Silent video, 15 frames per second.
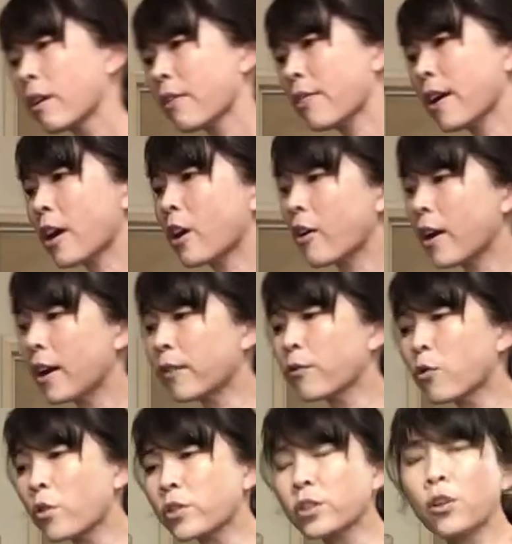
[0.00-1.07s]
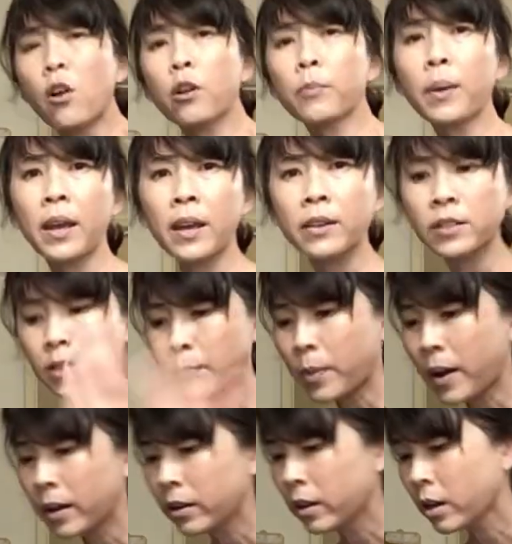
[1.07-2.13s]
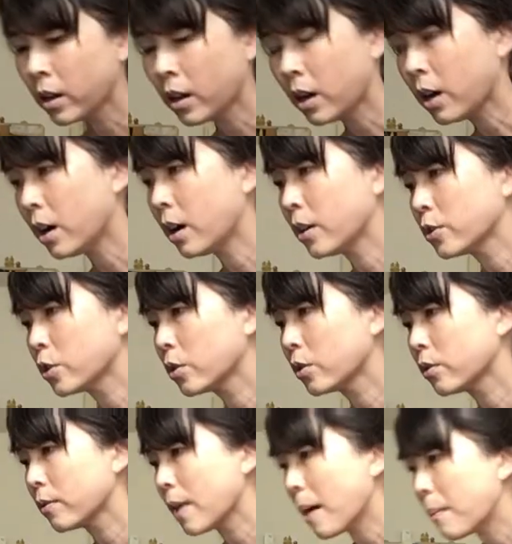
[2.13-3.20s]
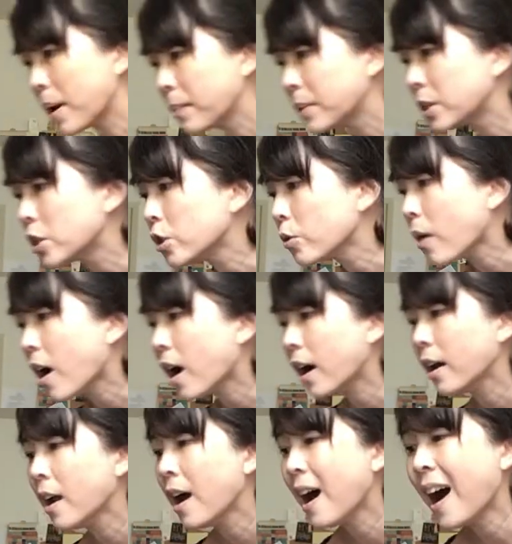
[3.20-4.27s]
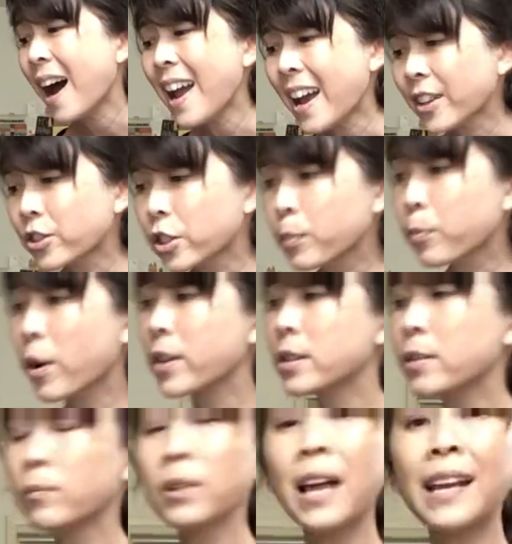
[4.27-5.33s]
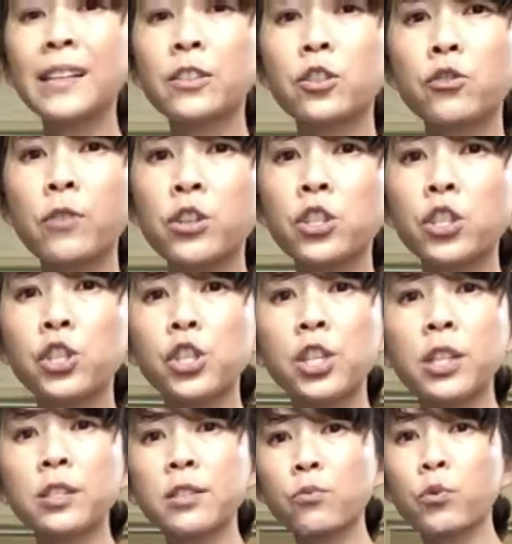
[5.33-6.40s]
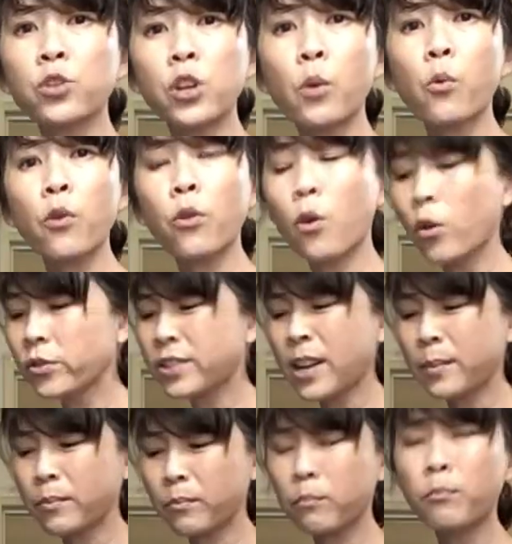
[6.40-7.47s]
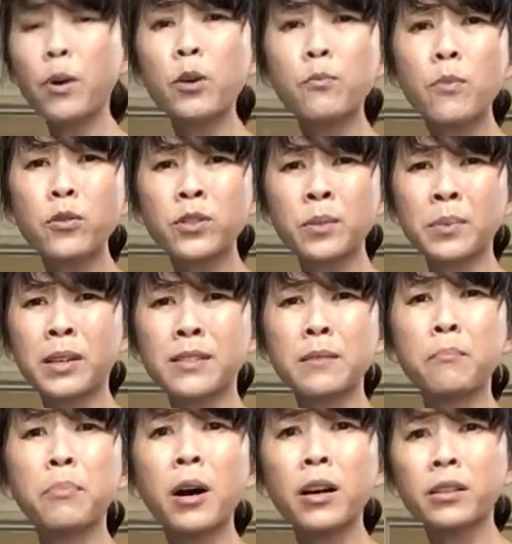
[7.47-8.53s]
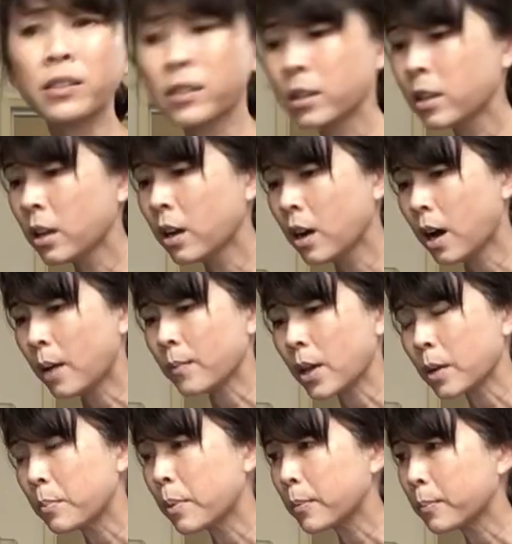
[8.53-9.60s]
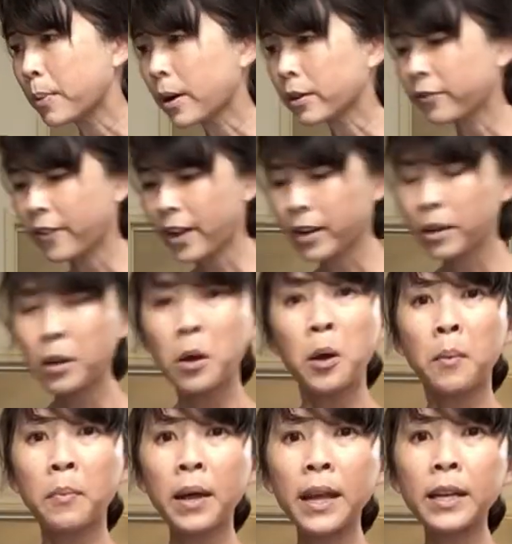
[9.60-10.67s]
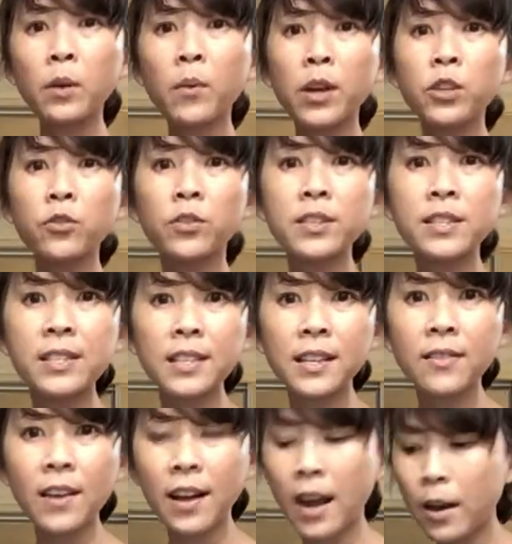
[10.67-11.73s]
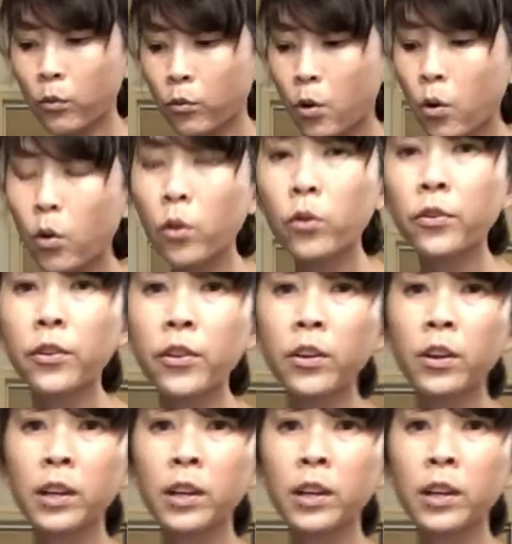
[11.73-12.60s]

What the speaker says: there, and of course long pants, but that might be too hot. I actually brought some light stretchy jeans, which I wore the whole time, mostly because of bugs. I'm not a bug fan. But anyway, you can see that I rolled